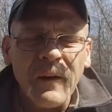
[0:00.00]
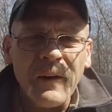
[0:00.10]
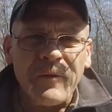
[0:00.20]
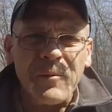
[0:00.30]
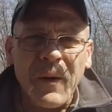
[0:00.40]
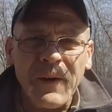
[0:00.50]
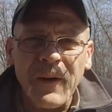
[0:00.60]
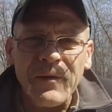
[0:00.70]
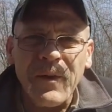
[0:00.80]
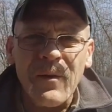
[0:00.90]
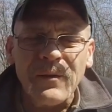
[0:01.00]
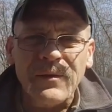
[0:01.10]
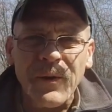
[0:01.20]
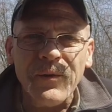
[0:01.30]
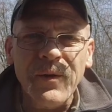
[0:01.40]
Hey everybody, how's it going?
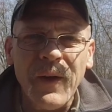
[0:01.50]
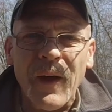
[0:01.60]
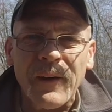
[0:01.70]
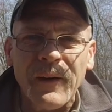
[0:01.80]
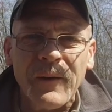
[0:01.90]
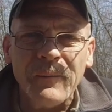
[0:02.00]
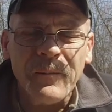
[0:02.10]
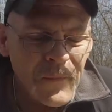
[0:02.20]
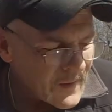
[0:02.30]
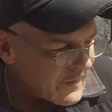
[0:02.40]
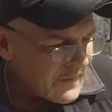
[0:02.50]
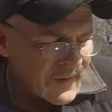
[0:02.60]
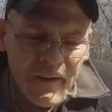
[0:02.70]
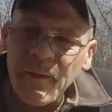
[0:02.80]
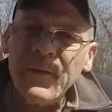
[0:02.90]
Joe's Neon here.
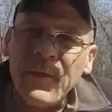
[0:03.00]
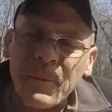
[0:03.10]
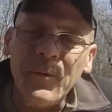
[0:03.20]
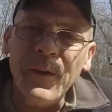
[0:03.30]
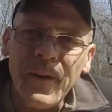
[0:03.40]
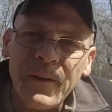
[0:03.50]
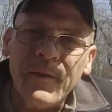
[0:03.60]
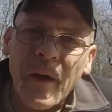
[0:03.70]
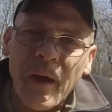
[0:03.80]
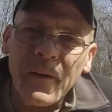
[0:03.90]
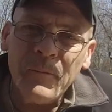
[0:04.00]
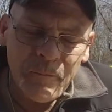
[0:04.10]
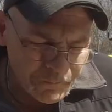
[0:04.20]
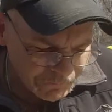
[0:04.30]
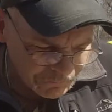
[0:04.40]
Hey listen, I'm really excited.
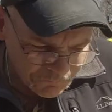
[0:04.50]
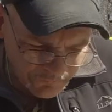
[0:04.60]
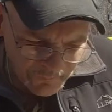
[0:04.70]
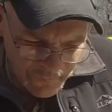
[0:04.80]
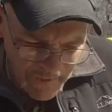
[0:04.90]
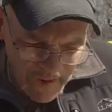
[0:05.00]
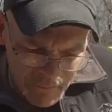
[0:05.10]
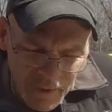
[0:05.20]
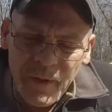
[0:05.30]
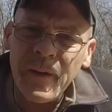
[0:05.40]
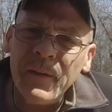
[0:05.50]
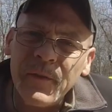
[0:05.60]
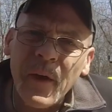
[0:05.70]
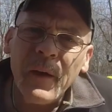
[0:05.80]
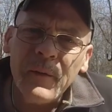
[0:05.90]
I'm really
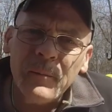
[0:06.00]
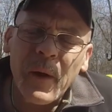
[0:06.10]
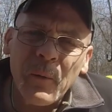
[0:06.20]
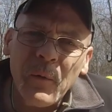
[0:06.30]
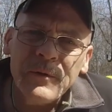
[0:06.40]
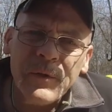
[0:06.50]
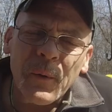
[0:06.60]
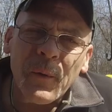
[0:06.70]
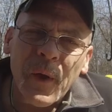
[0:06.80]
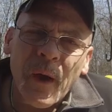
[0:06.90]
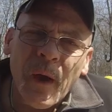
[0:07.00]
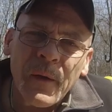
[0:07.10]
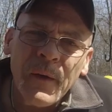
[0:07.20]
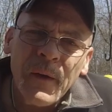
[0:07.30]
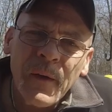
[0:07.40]
excited about what's going
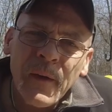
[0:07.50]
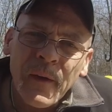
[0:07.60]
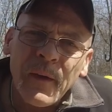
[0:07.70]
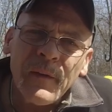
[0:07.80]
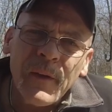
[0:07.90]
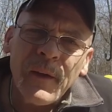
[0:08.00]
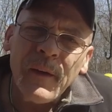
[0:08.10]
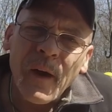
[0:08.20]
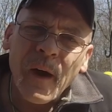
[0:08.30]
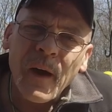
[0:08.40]
on in the